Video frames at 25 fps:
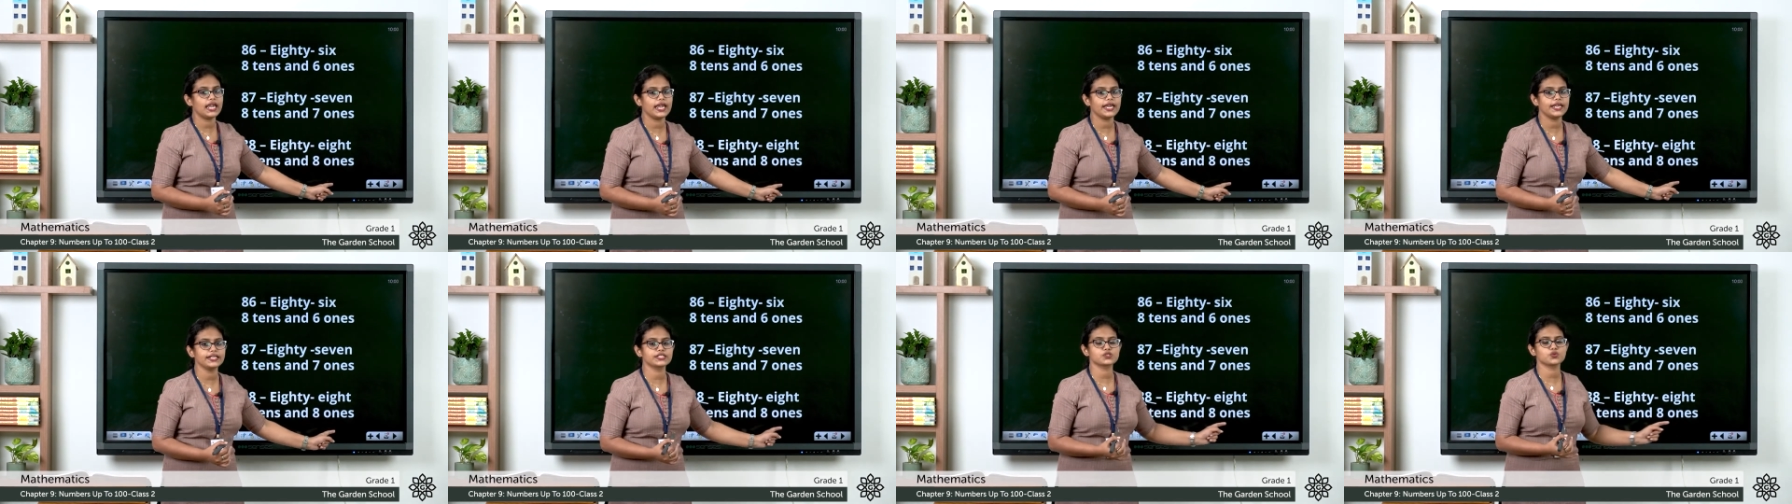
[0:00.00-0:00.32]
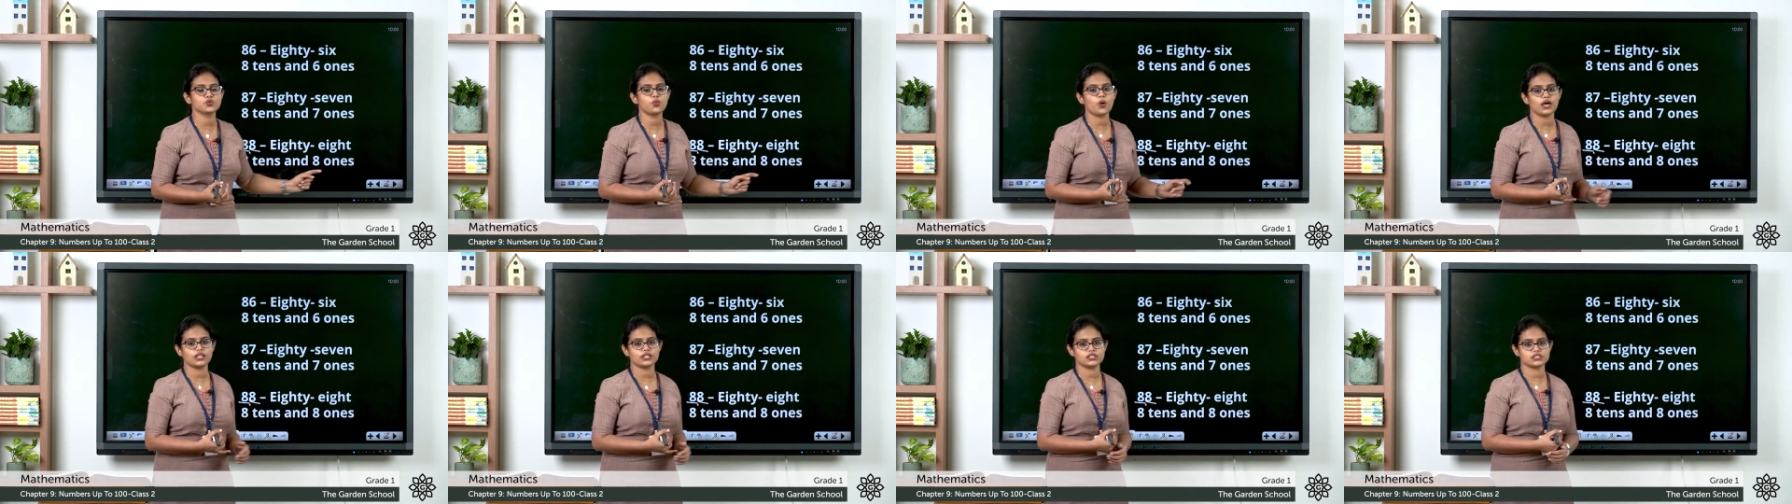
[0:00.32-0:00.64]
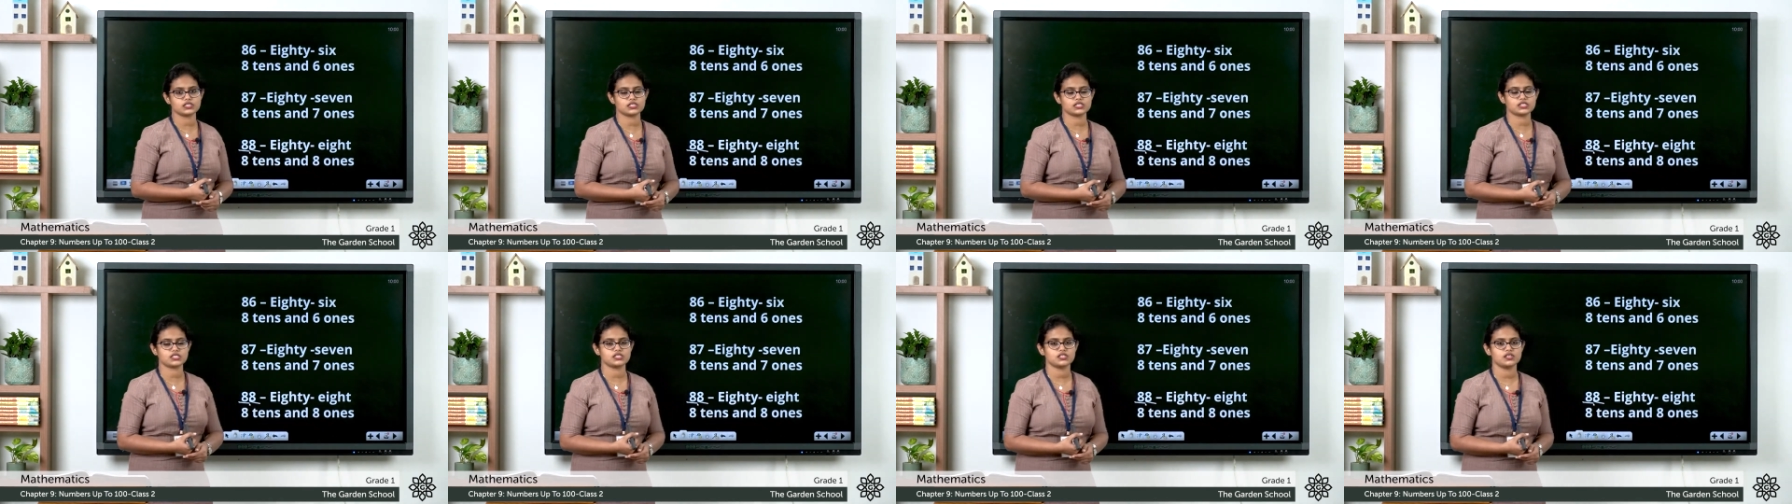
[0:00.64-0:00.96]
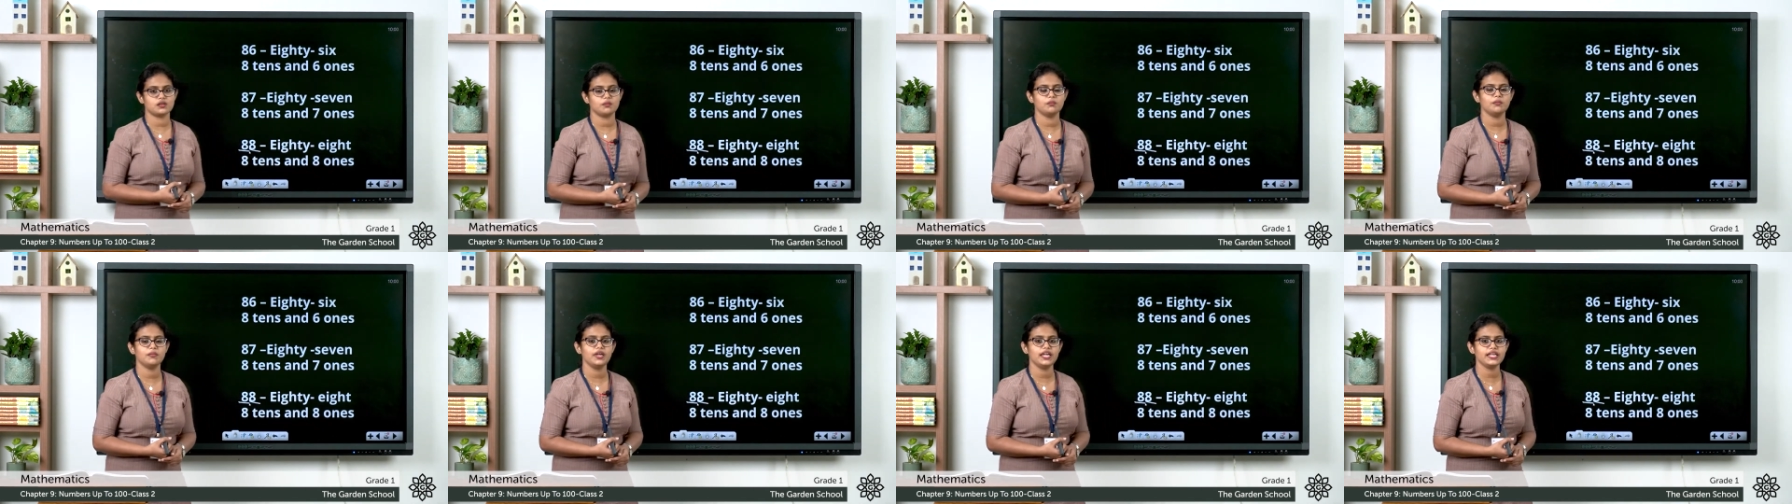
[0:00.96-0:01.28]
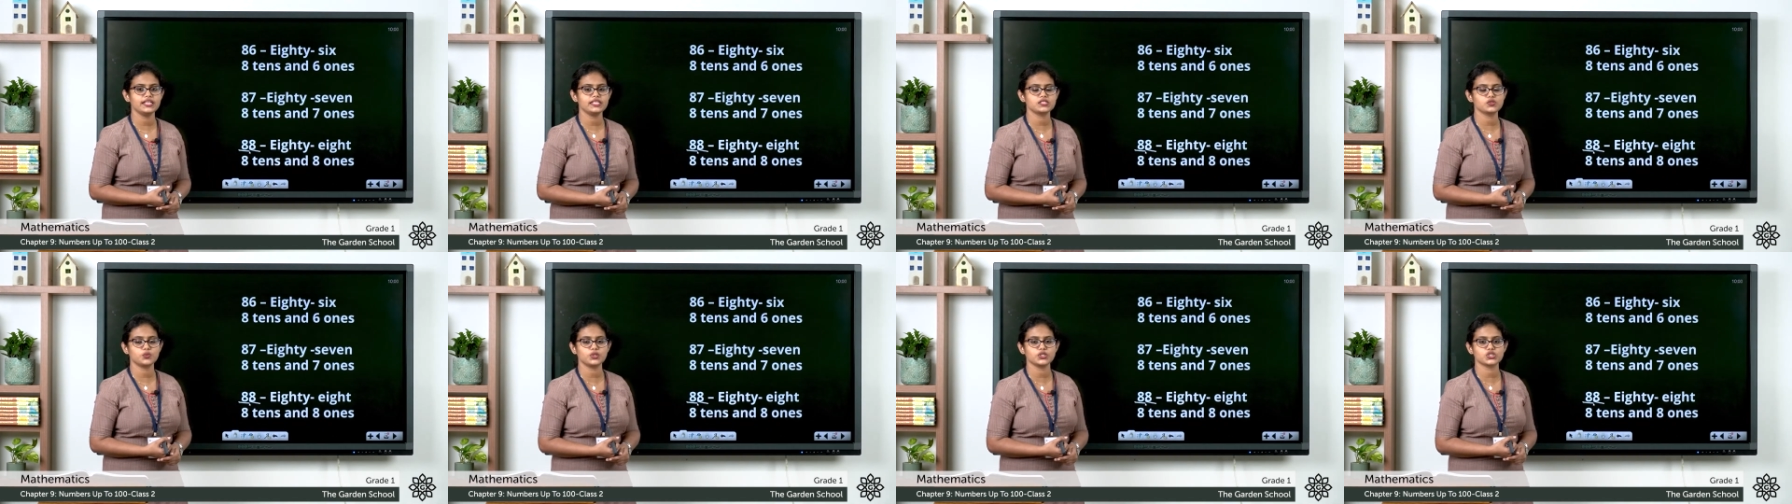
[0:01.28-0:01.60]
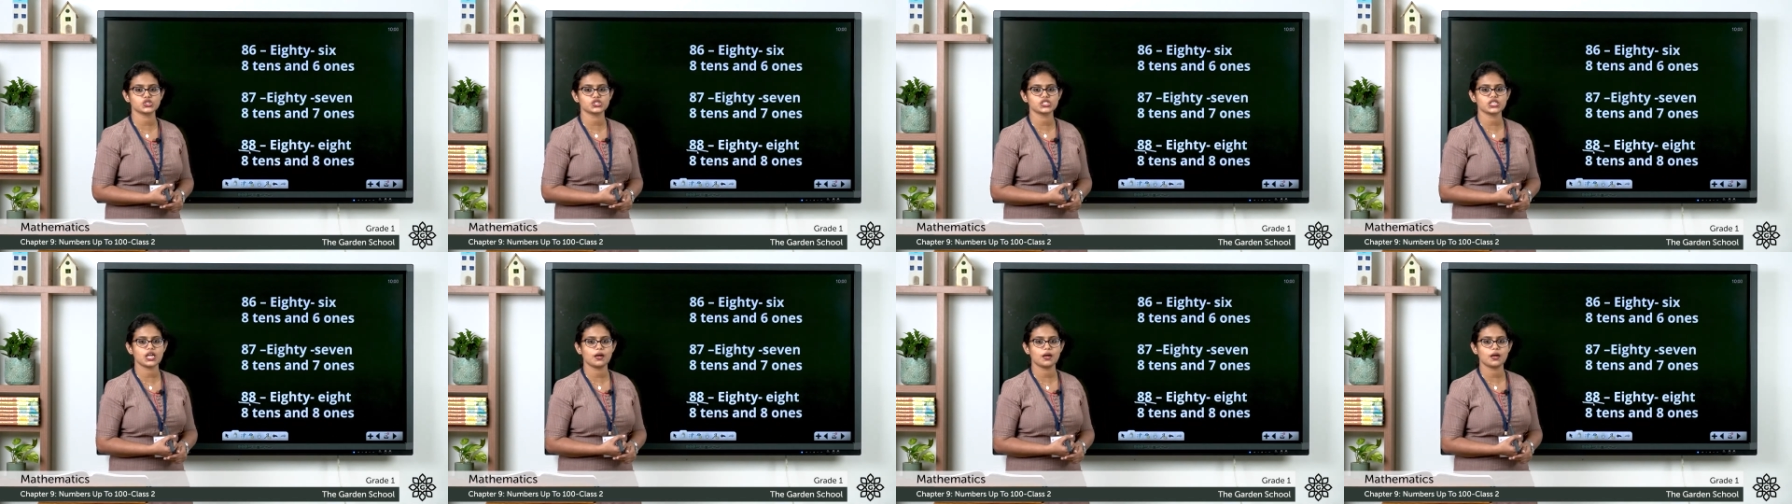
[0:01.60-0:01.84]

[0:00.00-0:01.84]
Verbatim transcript: 8 ones makes which